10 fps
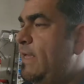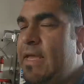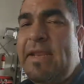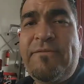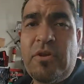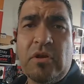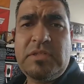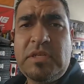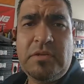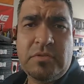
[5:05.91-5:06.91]
And every
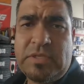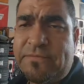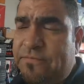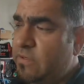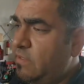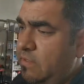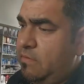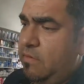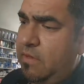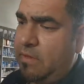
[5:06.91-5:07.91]
car's a little different.
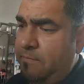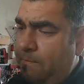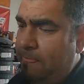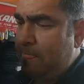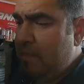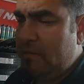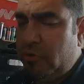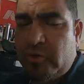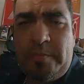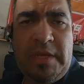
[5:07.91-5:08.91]

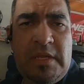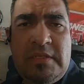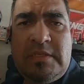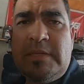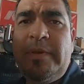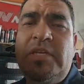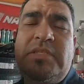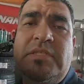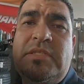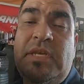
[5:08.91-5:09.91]
Europeans, some
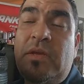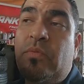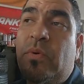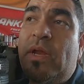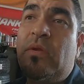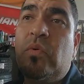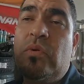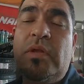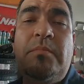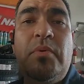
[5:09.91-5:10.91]
Asians take red
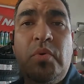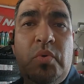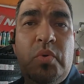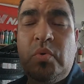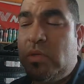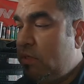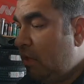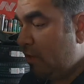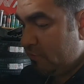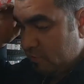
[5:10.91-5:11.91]
coolant, blue coolant.
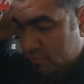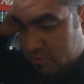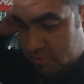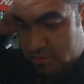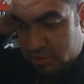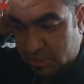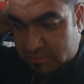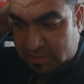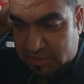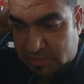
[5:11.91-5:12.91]
Others,
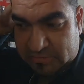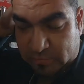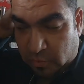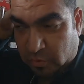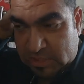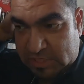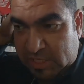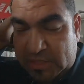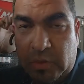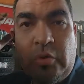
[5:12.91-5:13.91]
GMCs, Fords,
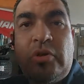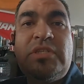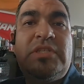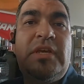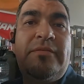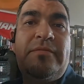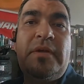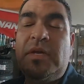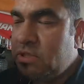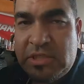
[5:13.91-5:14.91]
take the orange stuff.
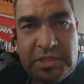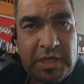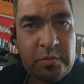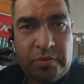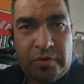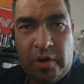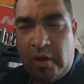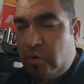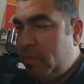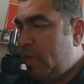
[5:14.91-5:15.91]
Just check with your
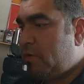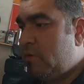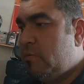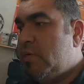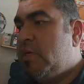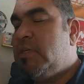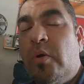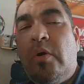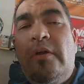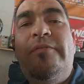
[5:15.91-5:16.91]
automaker,
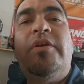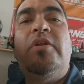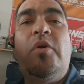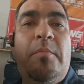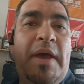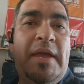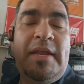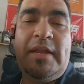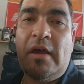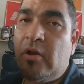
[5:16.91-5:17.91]
or if you're gonna go buy
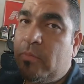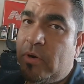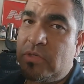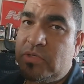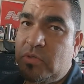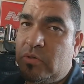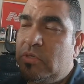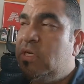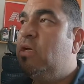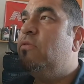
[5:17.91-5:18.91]
it at an auto parts store,
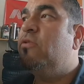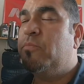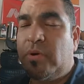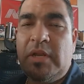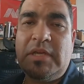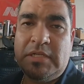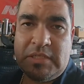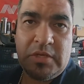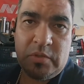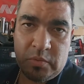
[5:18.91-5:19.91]
they're probably gonna
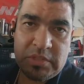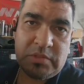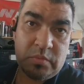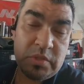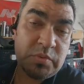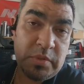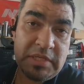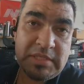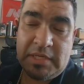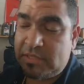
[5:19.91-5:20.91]
tell you which one
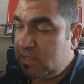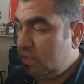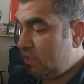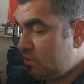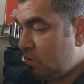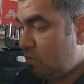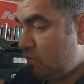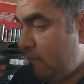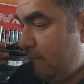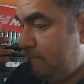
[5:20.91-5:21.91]
it takes. So
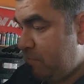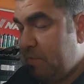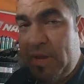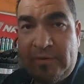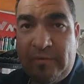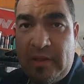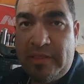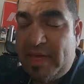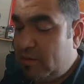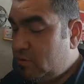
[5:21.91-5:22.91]
be mindful
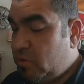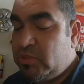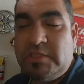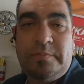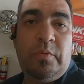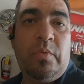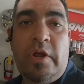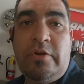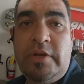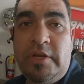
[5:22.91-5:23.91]
of that. Don't just put
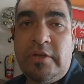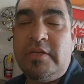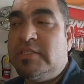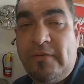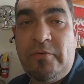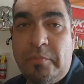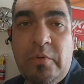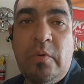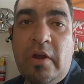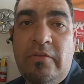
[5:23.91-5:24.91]
water in here. If you
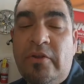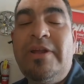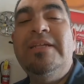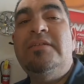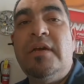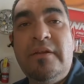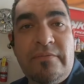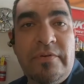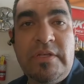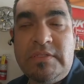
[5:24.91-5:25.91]
put water in there, it's gonna
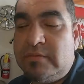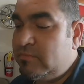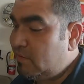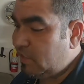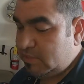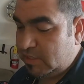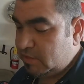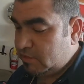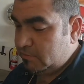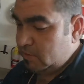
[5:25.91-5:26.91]
freeze. That's
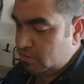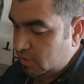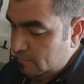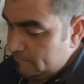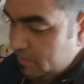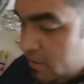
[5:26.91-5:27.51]
not good, okay?